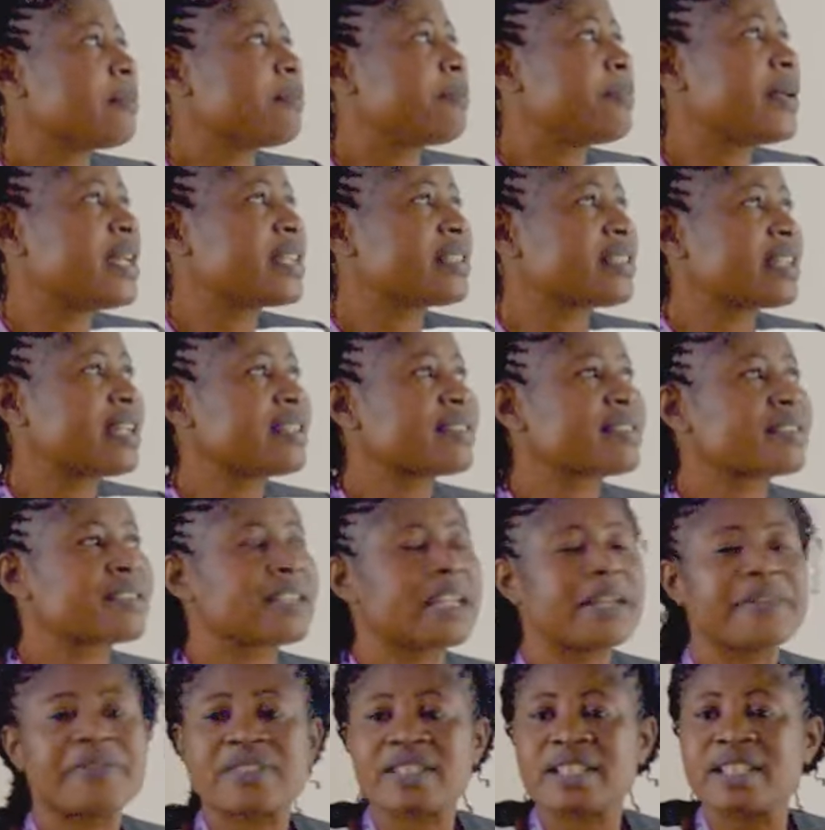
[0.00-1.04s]
patient
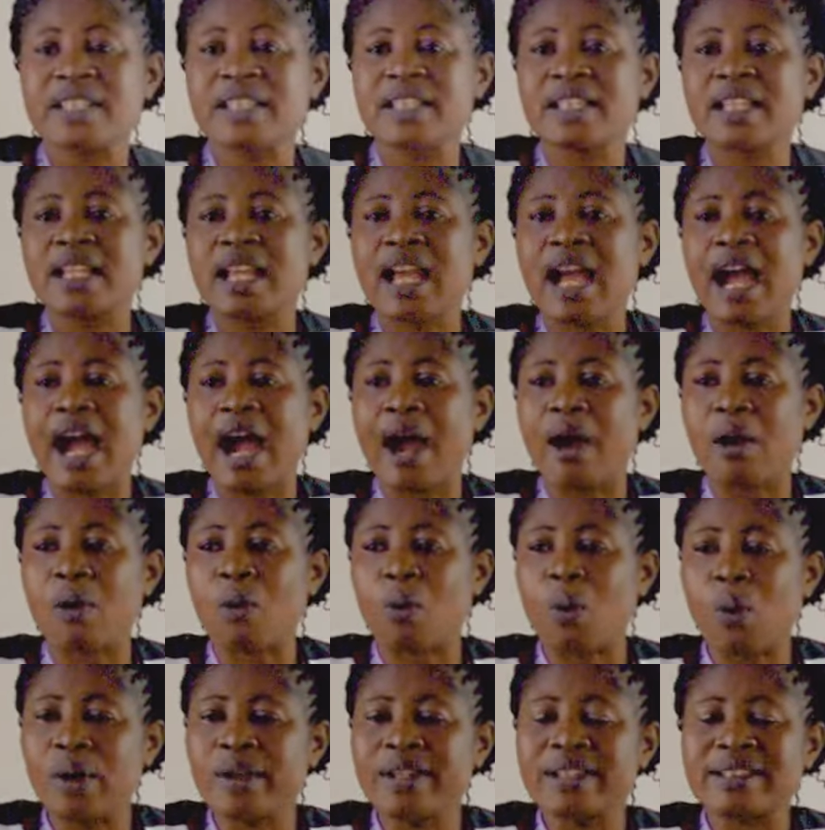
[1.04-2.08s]
safety and
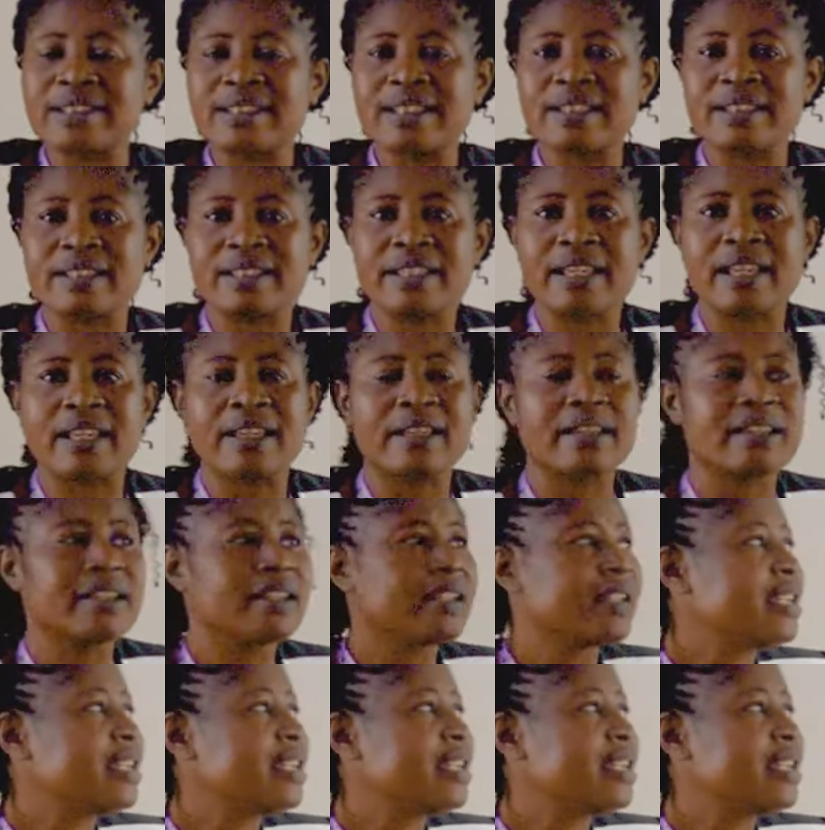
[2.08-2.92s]
quality care?